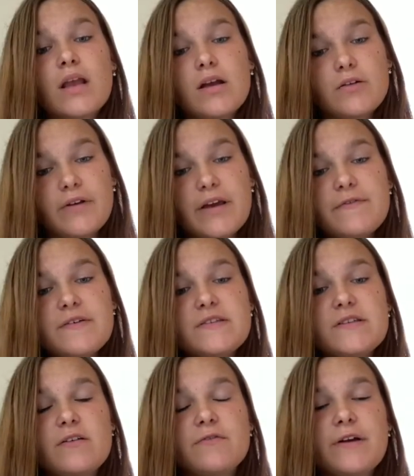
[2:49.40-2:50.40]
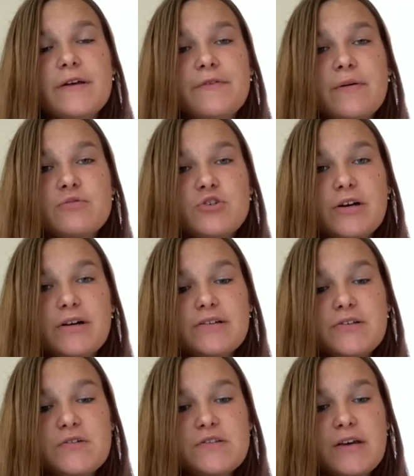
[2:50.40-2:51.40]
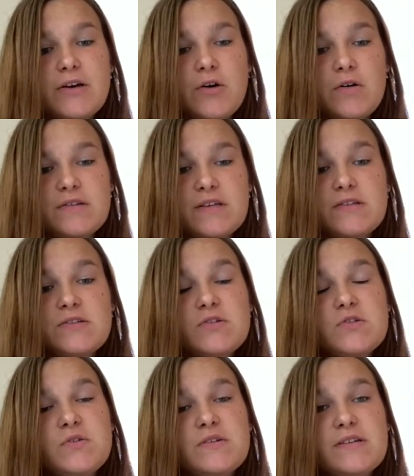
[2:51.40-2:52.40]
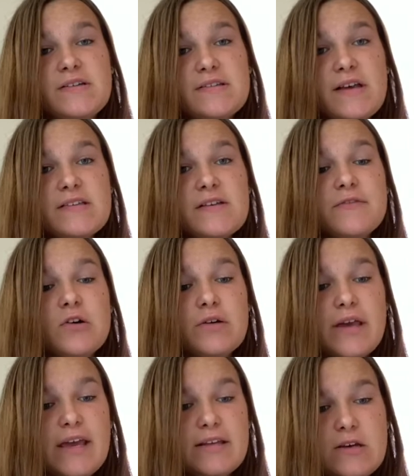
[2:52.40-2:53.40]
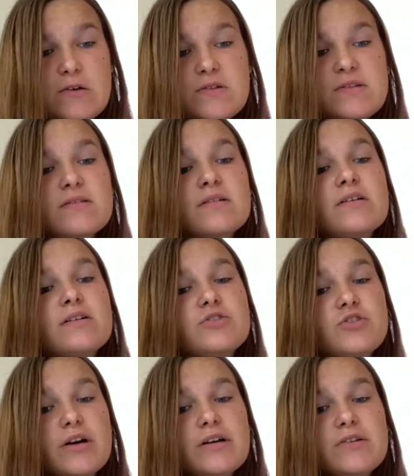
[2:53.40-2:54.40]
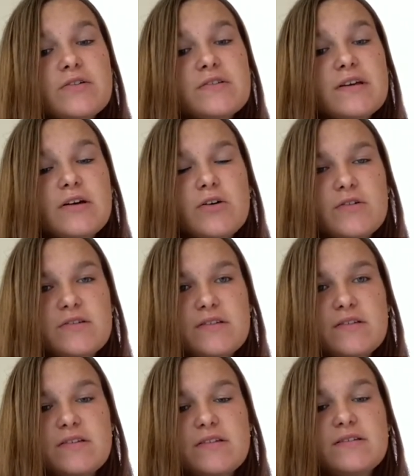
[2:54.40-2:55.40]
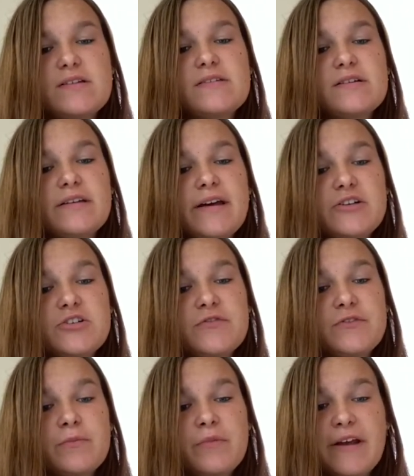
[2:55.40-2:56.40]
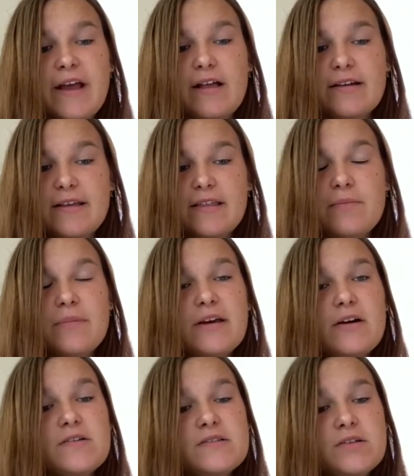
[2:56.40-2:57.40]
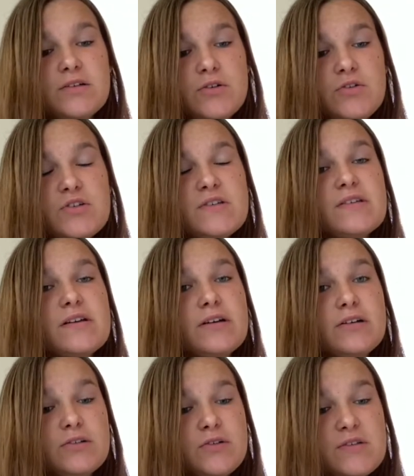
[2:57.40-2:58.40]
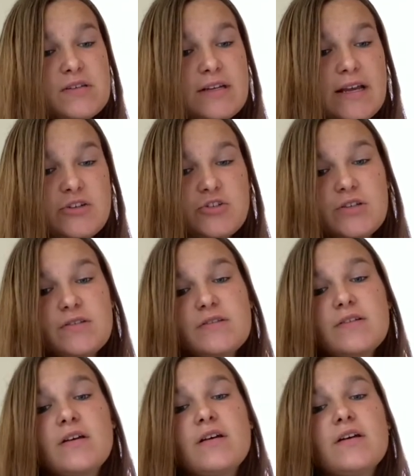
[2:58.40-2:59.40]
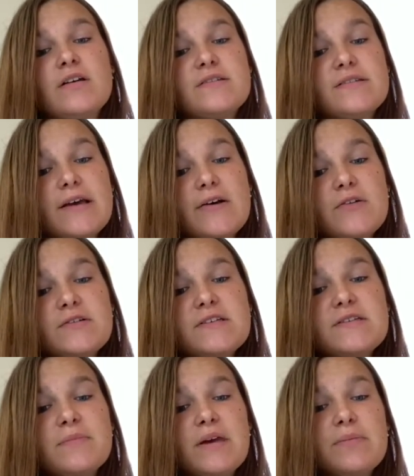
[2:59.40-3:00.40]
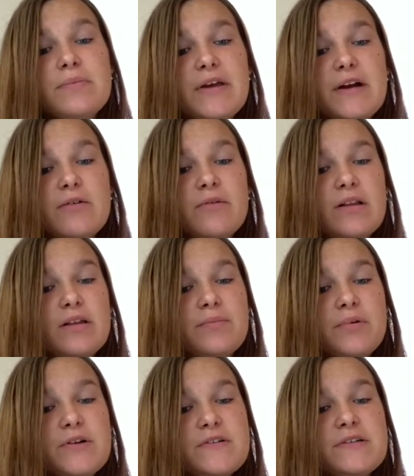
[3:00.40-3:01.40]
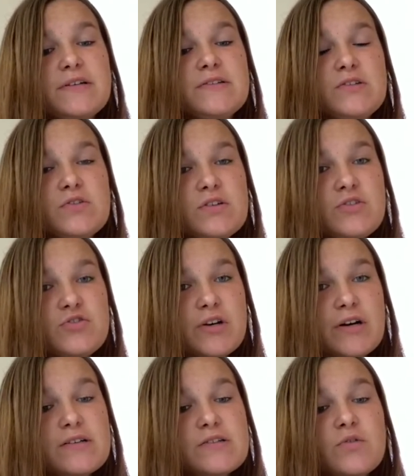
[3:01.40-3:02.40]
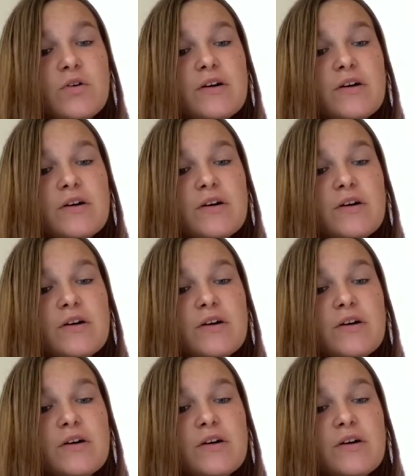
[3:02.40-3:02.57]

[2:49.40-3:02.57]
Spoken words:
Rafe is suffering from drug-induced psychosis due to his excessive cocaine use. Drug-induced psychosis is a disconnection from reality that may cause delusions and hallucinations. Psychosis may appear while a person is using drugs or